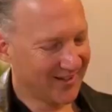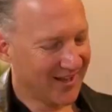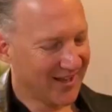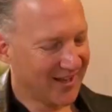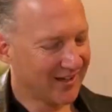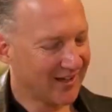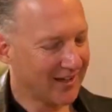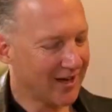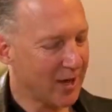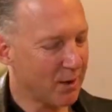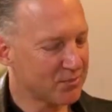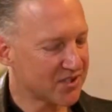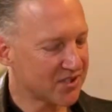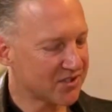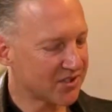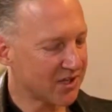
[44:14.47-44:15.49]
Clubs
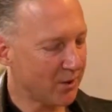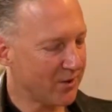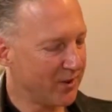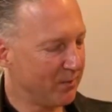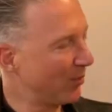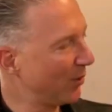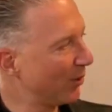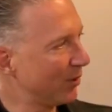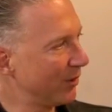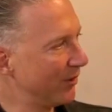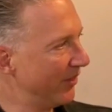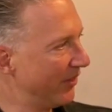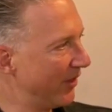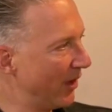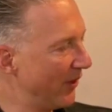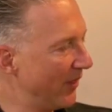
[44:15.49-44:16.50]
are so important,
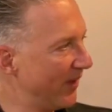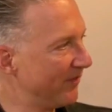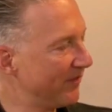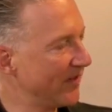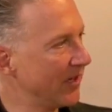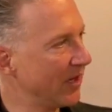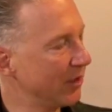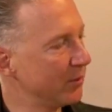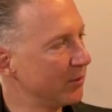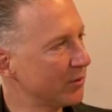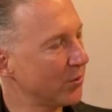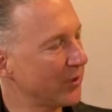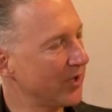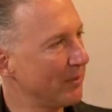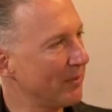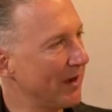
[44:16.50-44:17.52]
though. You know, you were
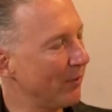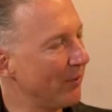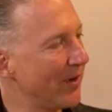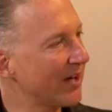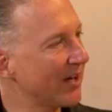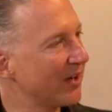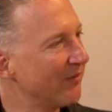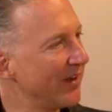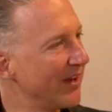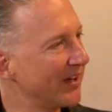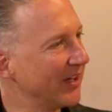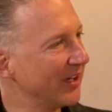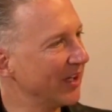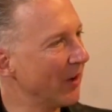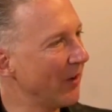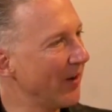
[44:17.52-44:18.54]
talking about Reykjavik
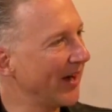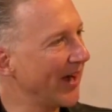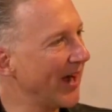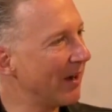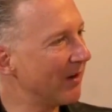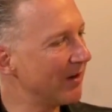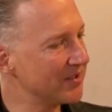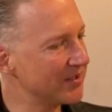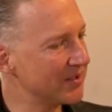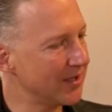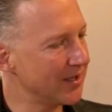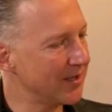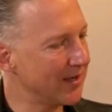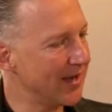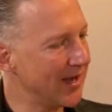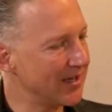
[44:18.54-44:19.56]
and going out as
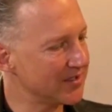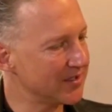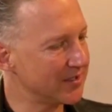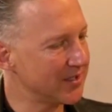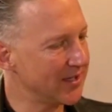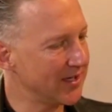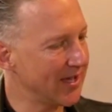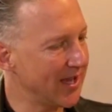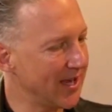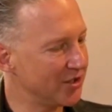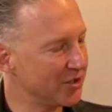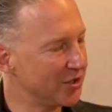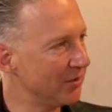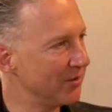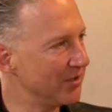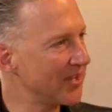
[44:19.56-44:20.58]
a
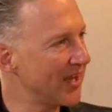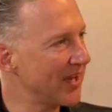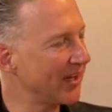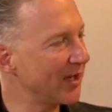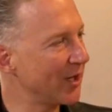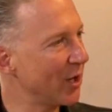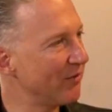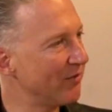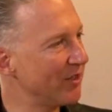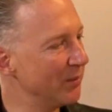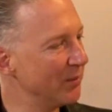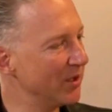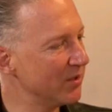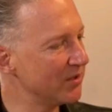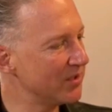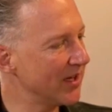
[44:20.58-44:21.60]
teenager and taking over the
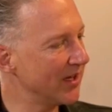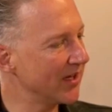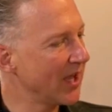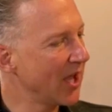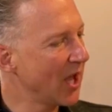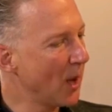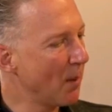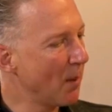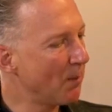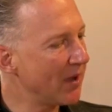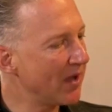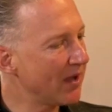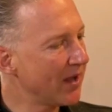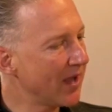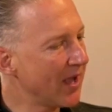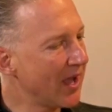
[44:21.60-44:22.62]
music, but
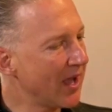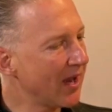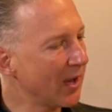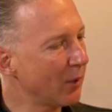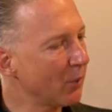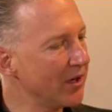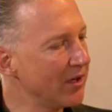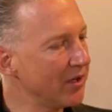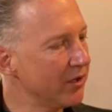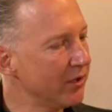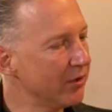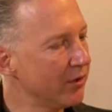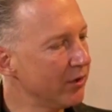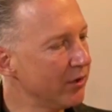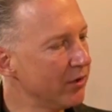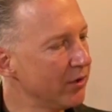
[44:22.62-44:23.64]
like when
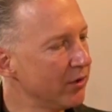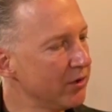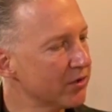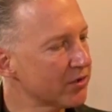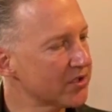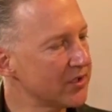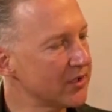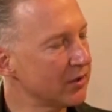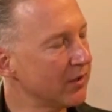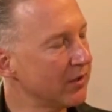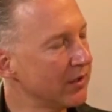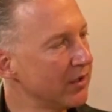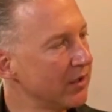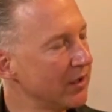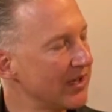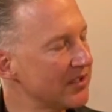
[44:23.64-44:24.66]

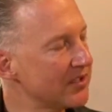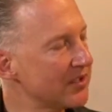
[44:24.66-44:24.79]
I still